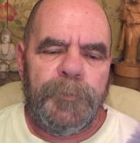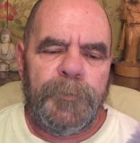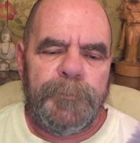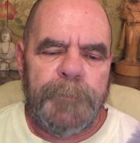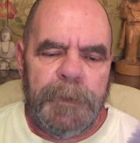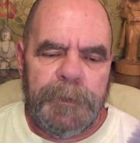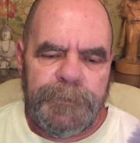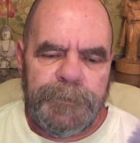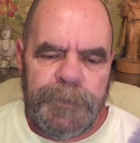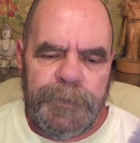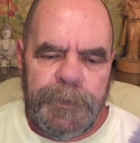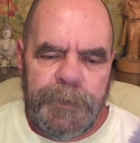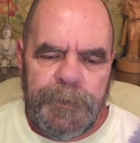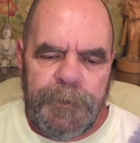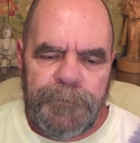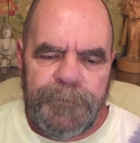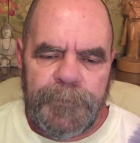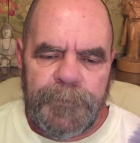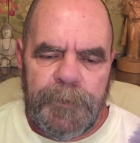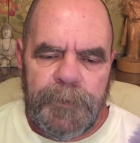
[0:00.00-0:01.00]

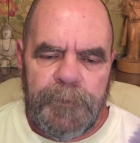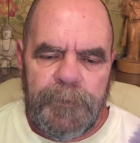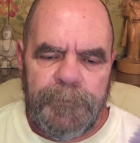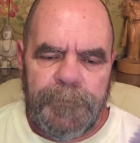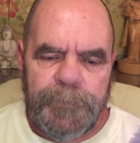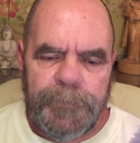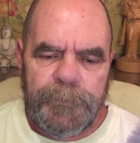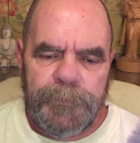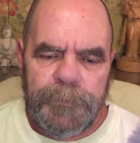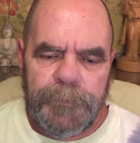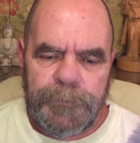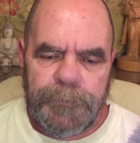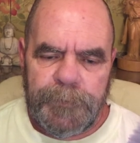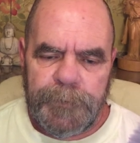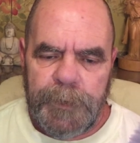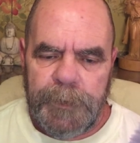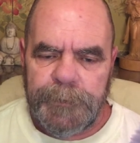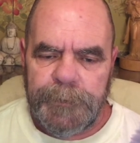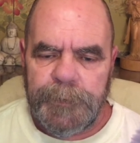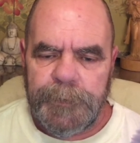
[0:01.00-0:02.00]
1985 to
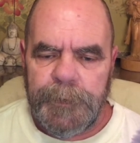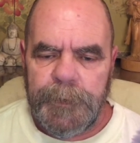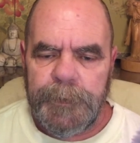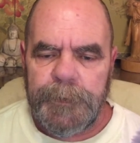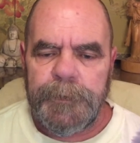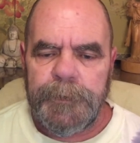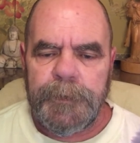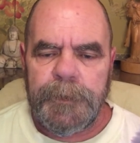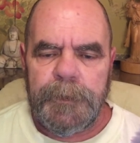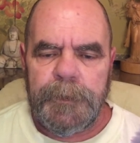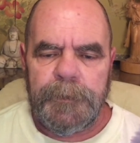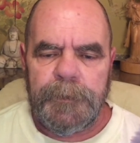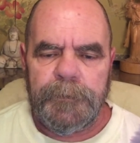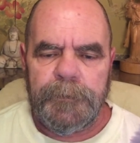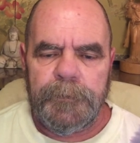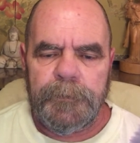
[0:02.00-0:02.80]
1989,